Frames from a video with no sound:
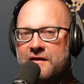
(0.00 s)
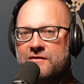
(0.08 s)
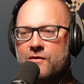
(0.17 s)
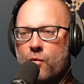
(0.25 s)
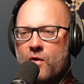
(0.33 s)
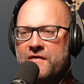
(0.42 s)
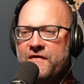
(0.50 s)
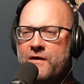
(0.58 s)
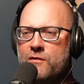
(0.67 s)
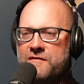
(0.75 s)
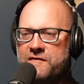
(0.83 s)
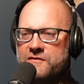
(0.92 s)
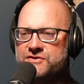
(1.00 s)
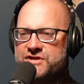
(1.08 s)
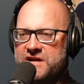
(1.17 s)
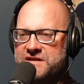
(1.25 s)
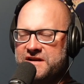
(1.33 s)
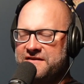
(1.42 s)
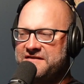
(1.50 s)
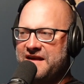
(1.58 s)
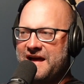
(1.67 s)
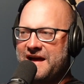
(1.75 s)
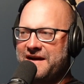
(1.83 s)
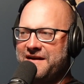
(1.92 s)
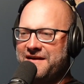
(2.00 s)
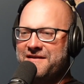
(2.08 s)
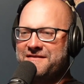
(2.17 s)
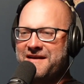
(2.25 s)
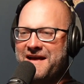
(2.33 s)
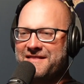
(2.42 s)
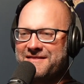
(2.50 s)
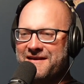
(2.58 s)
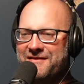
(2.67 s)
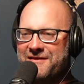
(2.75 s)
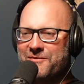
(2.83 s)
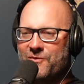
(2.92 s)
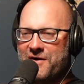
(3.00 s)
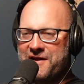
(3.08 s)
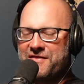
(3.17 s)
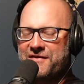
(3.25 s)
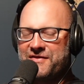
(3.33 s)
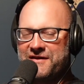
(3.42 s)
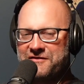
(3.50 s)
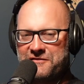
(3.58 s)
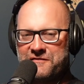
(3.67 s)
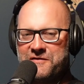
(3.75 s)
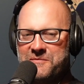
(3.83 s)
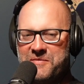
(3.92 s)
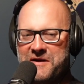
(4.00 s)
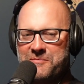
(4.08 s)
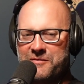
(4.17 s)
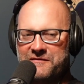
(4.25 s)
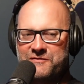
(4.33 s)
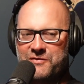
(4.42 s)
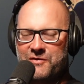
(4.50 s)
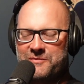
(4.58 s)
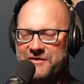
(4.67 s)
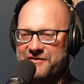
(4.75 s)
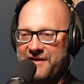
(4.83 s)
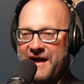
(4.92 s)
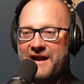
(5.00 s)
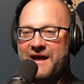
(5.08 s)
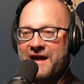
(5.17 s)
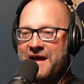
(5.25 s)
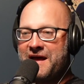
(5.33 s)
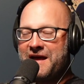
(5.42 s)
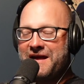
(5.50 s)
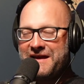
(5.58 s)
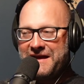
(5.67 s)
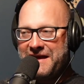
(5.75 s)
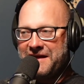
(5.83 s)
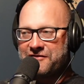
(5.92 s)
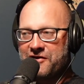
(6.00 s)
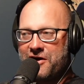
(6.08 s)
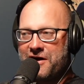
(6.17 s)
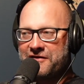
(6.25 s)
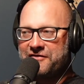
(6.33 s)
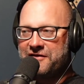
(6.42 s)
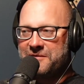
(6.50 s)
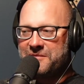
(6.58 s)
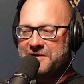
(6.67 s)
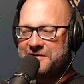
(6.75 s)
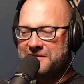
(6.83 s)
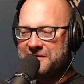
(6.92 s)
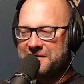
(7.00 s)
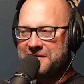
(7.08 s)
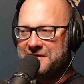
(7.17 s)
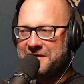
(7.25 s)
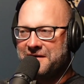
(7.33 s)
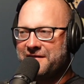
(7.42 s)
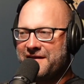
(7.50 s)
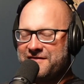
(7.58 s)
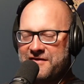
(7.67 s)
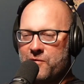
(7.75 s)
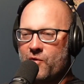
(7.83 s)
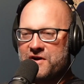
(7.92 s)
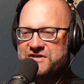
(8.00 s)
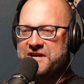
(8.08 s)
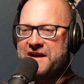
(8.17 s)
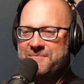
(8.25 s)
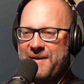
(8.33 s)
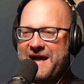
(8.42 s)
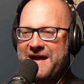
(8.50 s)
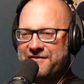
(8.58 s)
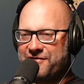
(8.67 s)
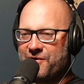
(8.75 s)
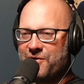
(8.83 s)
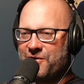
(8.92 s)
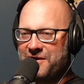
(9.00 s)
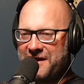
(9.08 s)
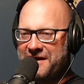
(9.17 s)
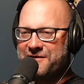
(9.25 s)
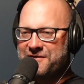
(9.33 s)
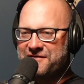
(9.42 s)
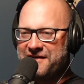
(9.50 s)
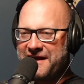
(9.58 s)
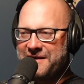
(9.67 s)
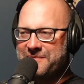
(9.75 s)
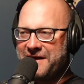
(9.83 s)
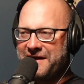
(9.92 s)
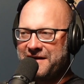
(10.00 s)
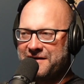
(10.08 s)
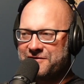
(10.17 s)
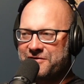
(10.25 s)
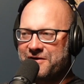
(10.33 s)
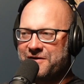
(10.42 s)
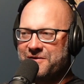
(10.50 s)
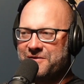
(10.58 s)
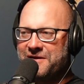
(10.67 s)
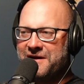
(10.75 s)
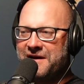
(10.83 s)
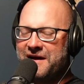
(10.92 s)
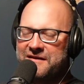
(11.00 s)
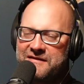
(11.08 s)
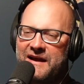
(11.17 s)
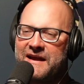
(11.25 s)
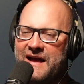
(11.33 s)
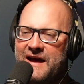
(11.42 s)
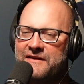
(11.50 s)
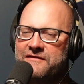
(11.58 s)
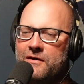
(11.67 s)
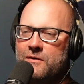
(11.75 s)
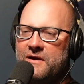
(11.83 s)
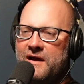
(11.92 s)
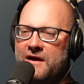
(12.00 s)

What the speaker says: The one thing with Virginia Tech is that one of the things a few people have told me is that it's awesome. They said once you get past the whole Enter Sandman intro, it's like, yeah, it's okay.